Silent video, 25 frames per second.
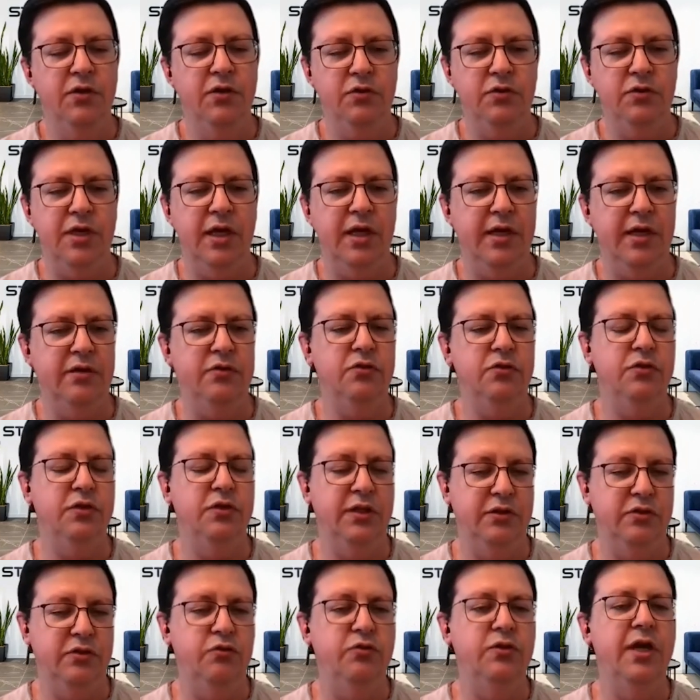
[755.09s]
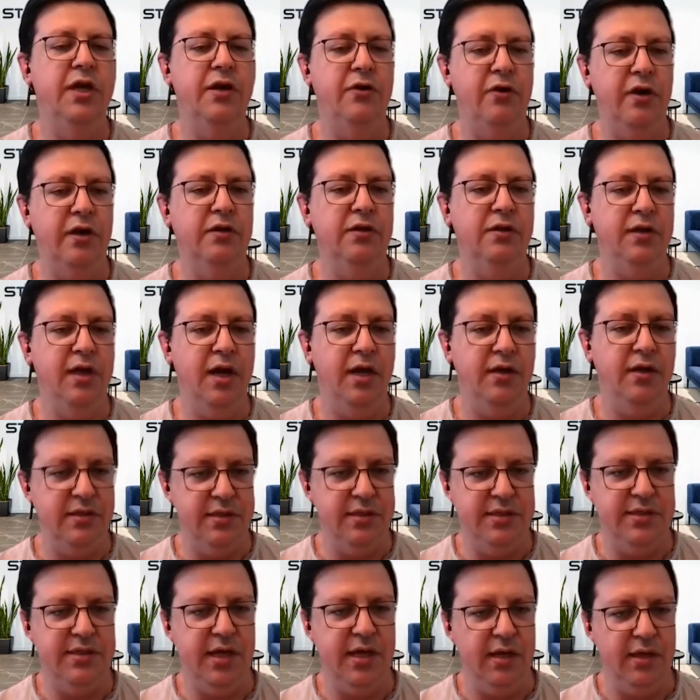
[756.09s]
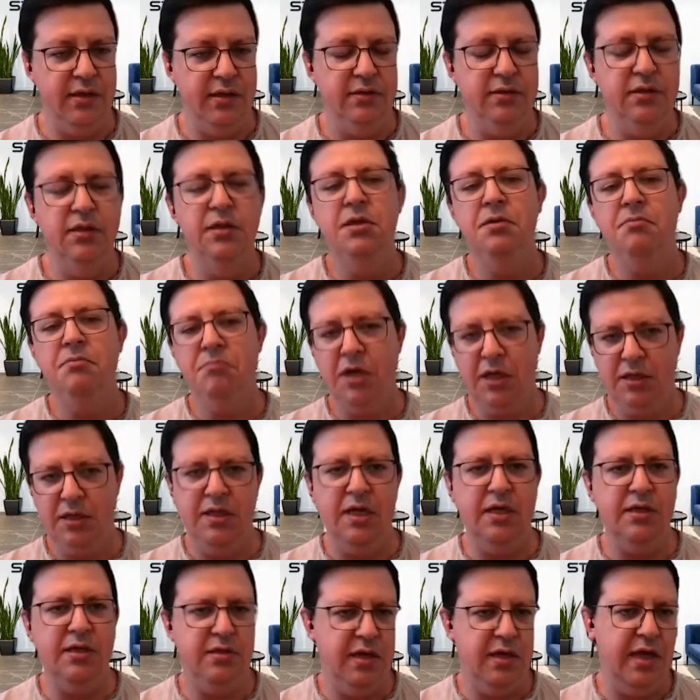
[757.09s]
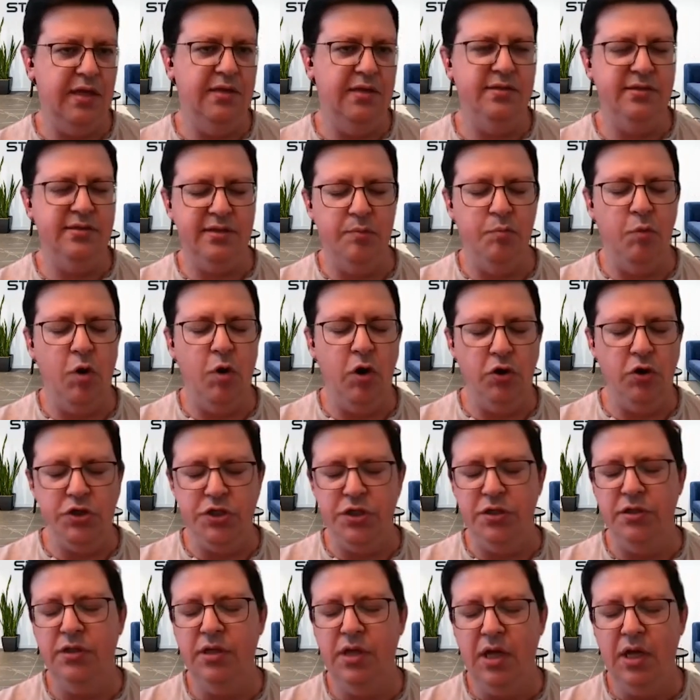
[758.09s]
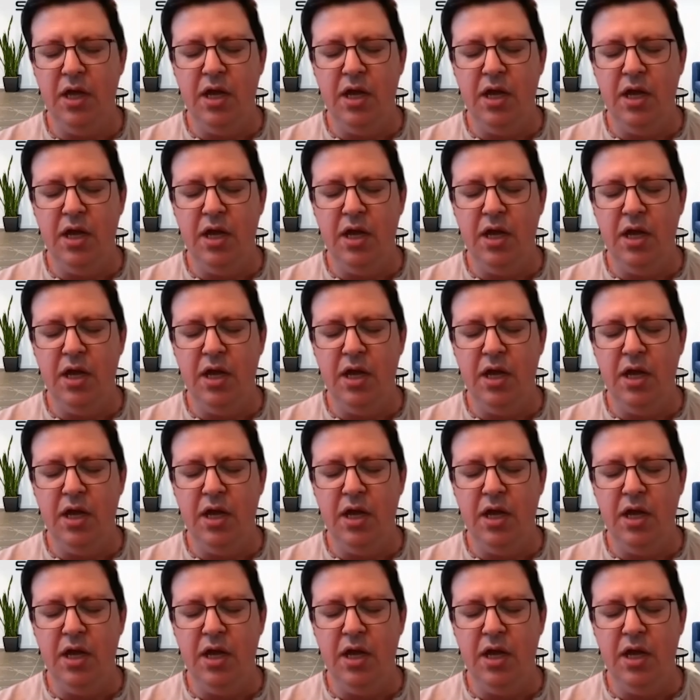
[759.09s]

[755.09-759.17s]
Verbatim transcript: to take it to the to their end client and sell, and that's hence the margin.